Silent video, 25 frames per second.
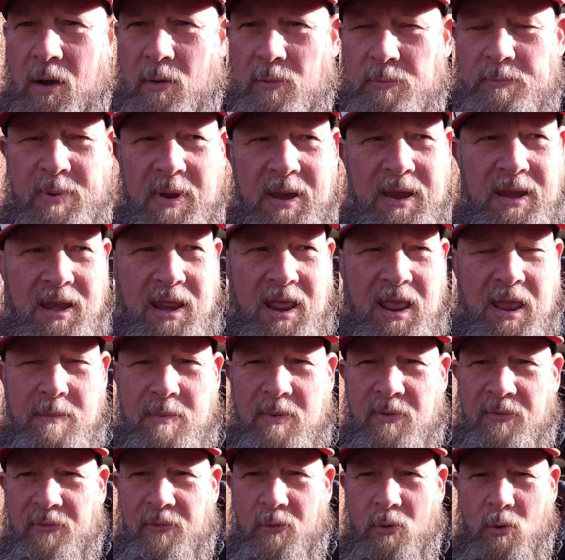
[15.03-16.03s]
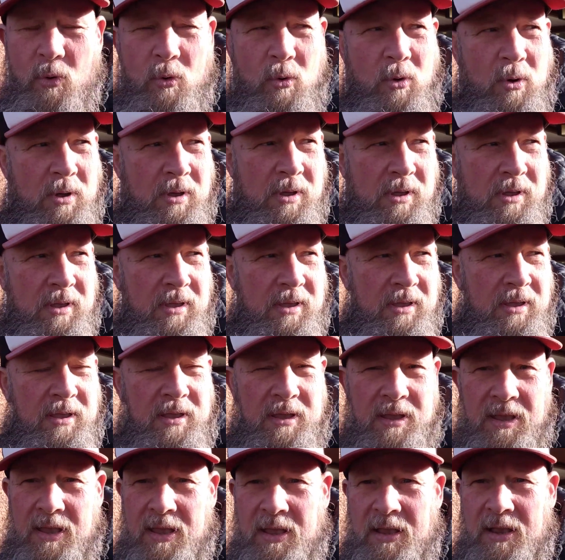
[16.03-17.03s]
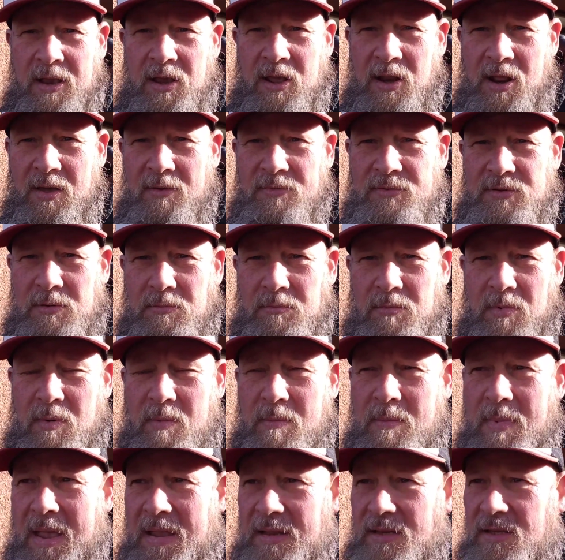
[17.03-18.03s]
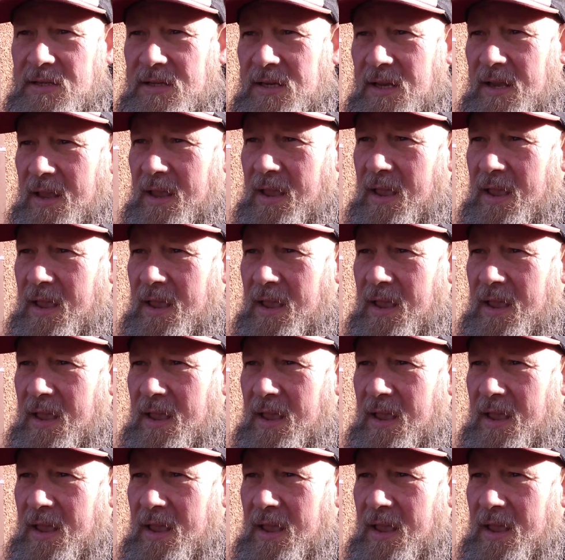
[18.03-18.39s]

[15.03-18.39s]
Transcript: I've been here before. Can I have some new meds.